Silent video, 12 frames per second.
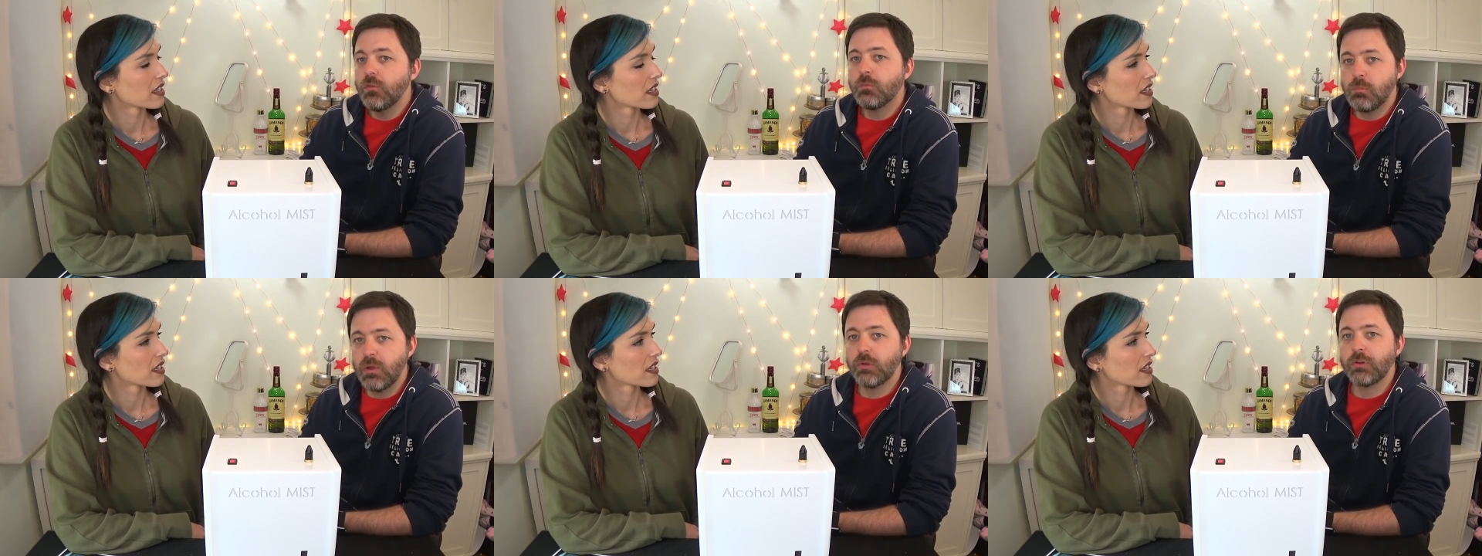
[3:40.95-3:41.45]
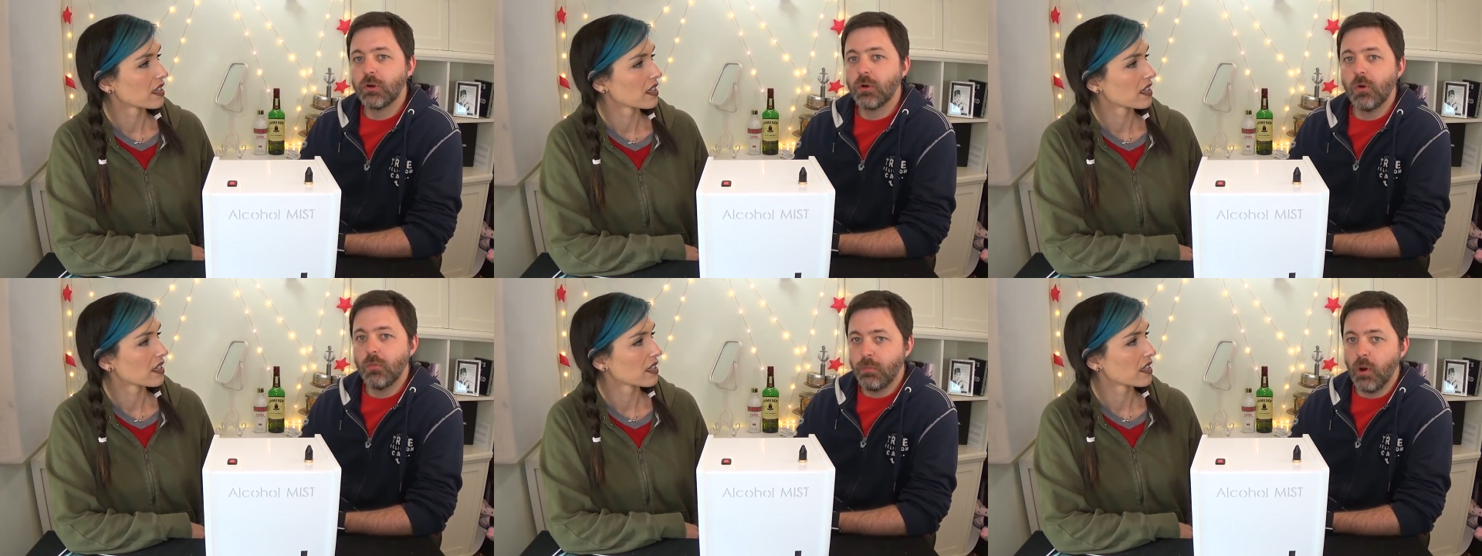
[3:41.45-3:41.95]
Speaker 1: you've built your
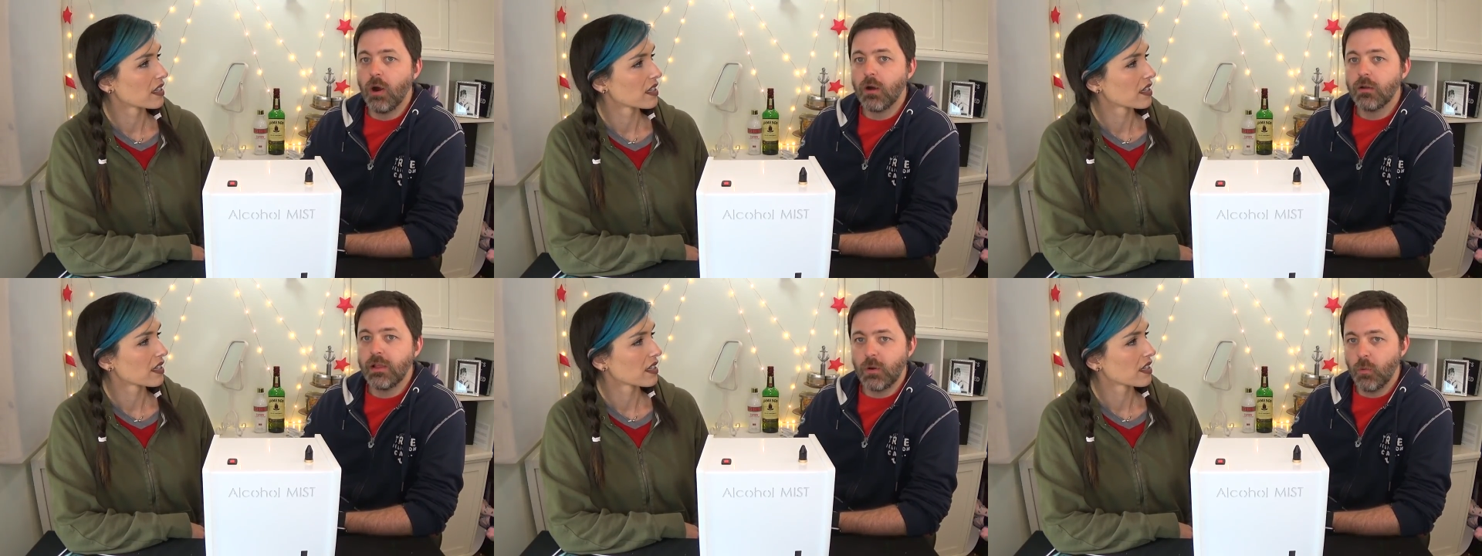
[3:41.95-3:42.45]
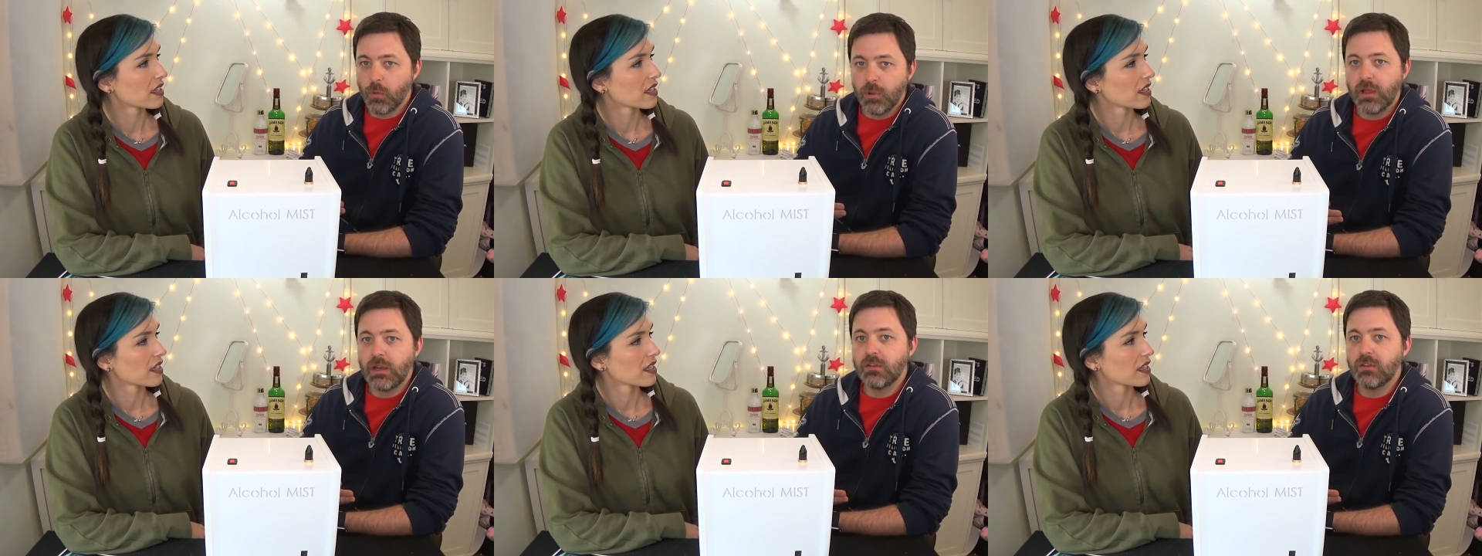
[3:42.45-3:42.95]
own bar like we're
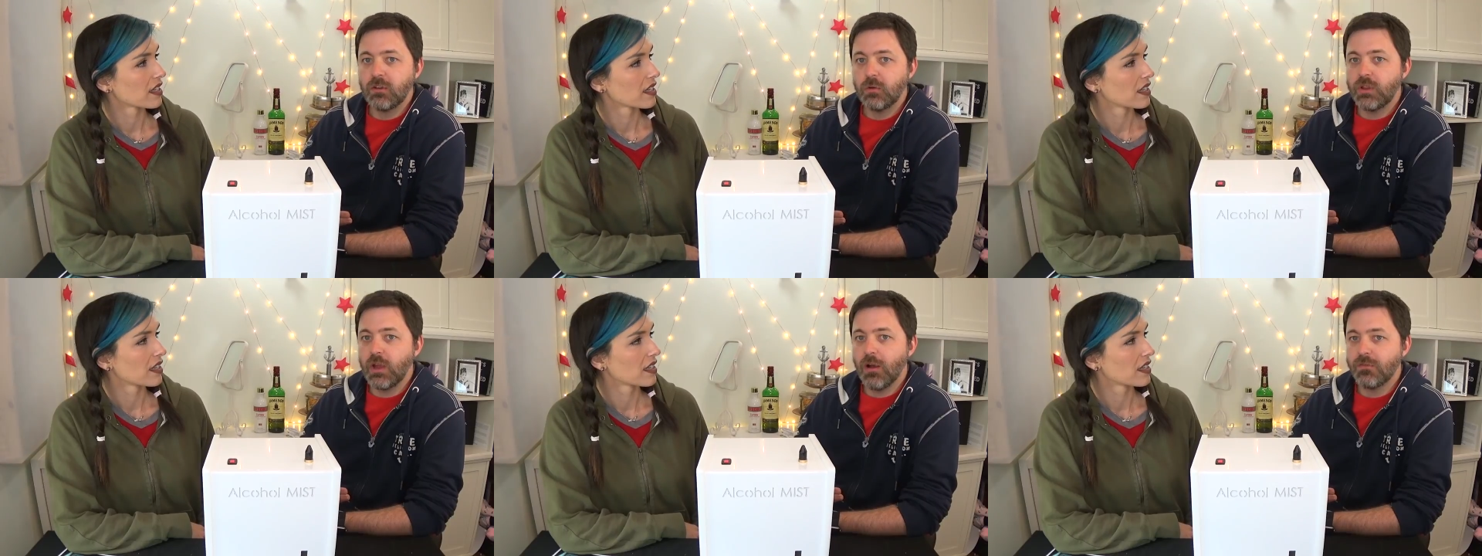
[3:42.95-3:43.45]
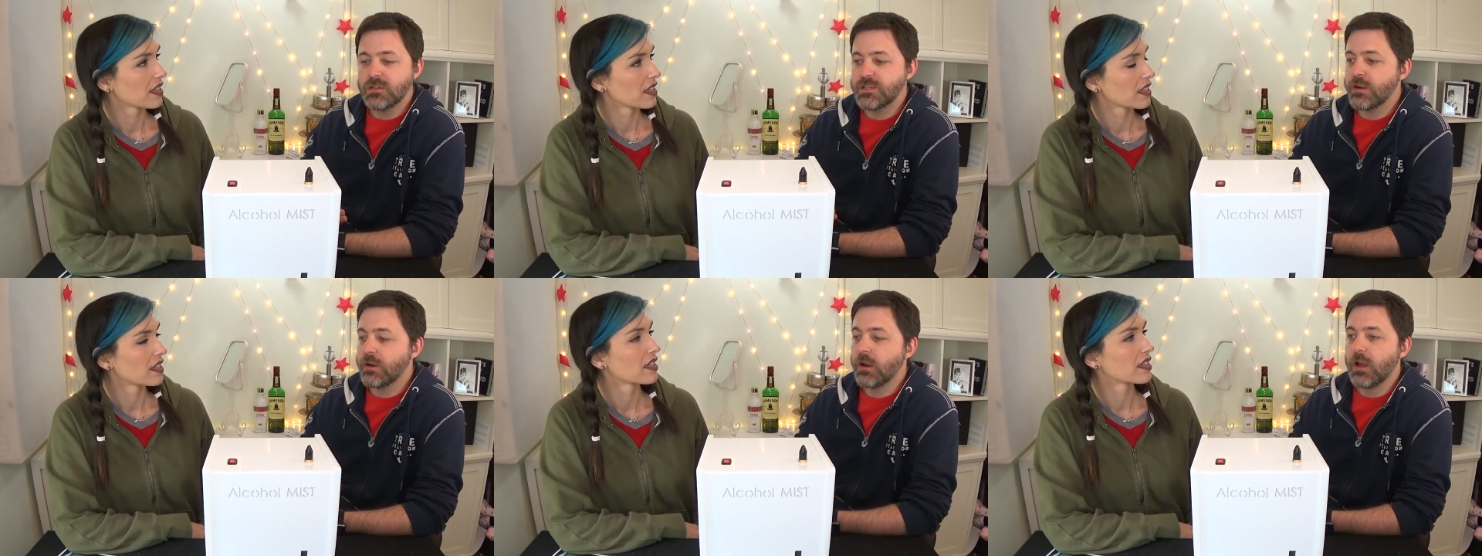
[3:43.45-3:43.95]
planning to do in the office
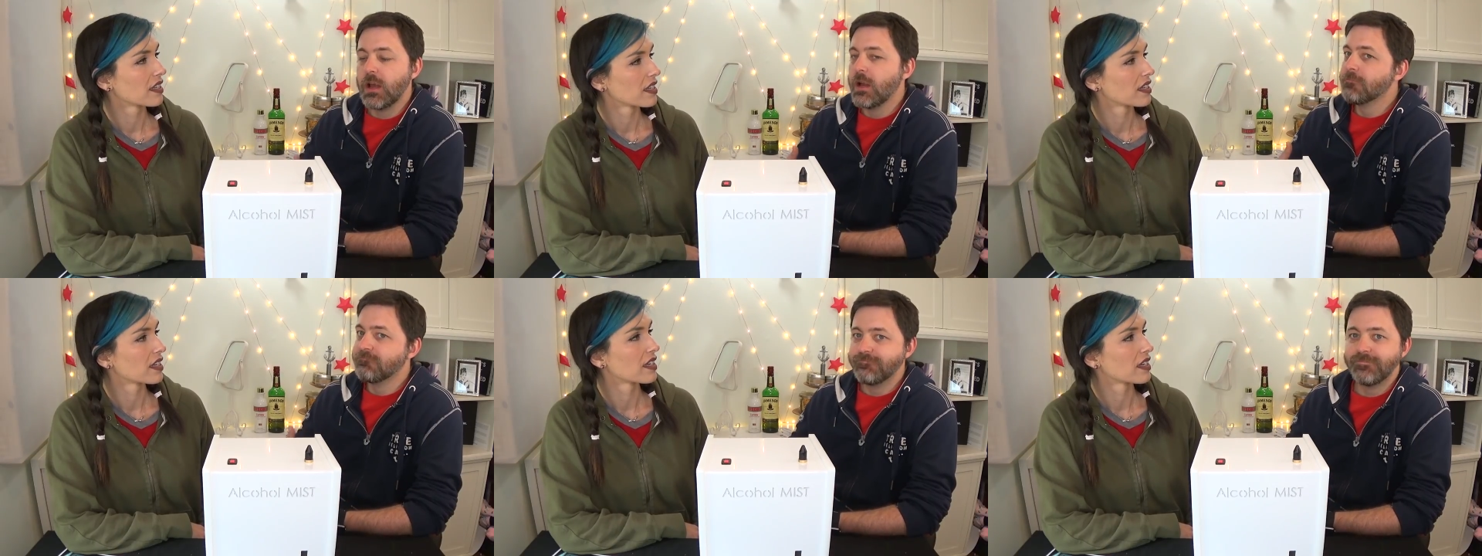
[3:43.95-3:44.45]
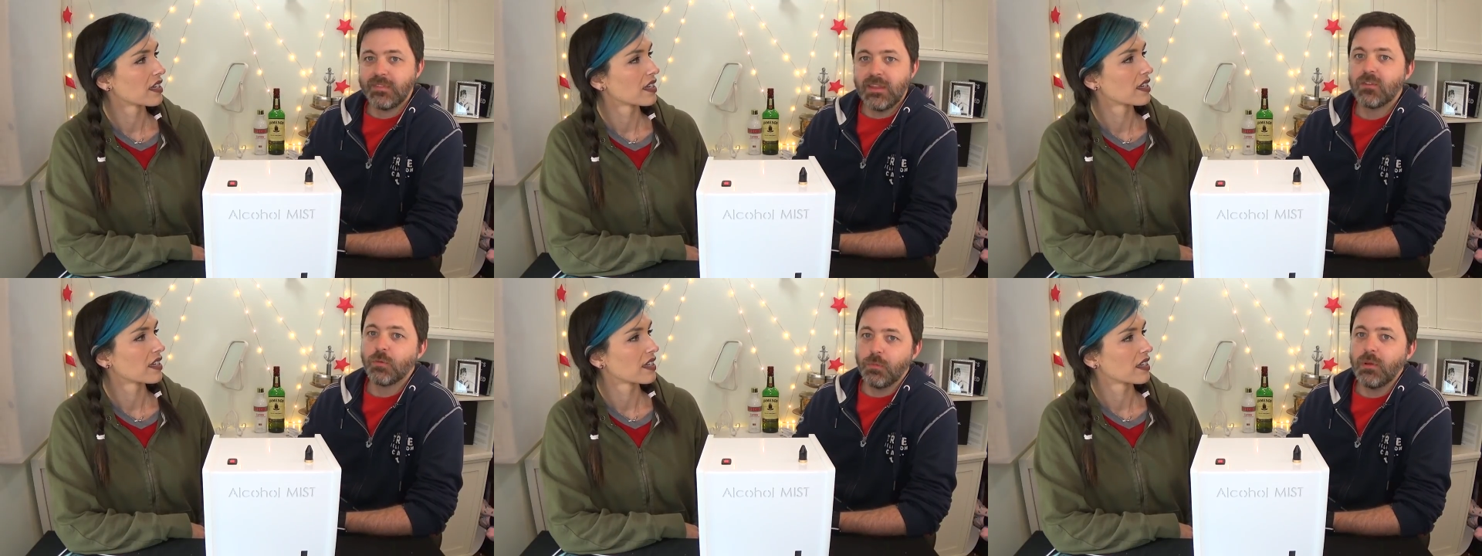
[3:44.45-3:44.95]
here,
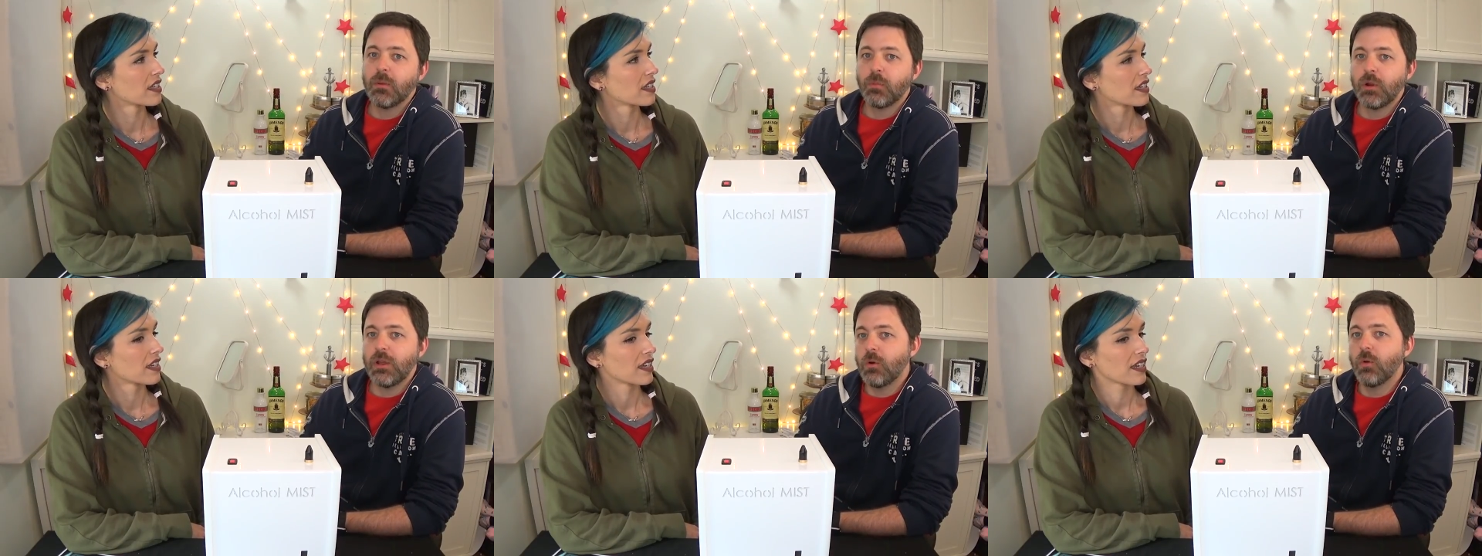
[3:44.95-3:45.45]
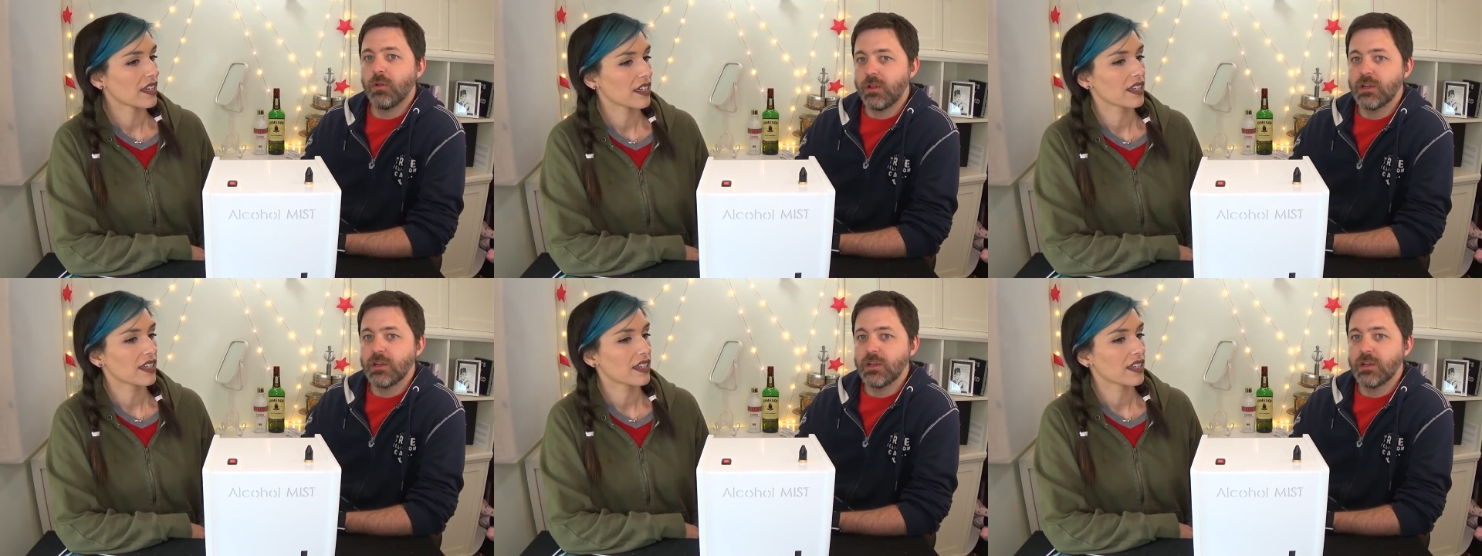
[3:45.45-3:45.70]
this would be a pretty cool